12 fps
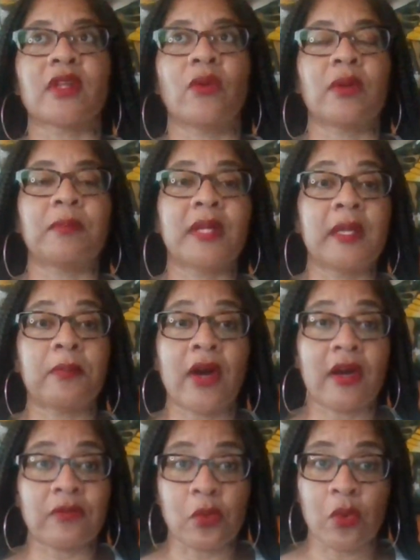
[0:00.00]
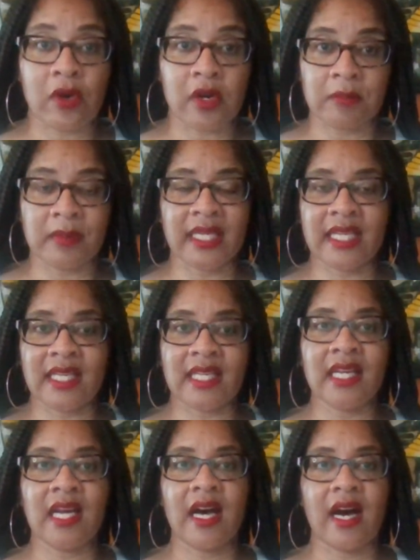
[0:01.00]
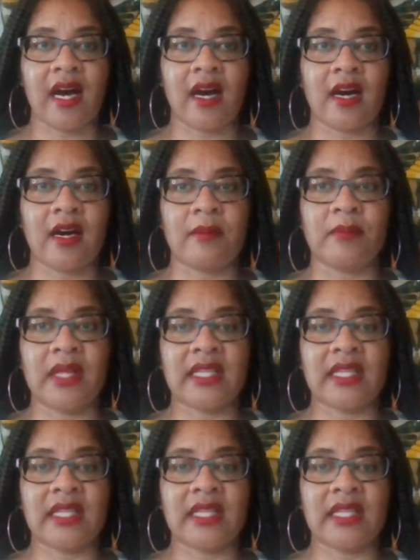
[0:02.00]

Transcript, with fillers: when people have warned me um,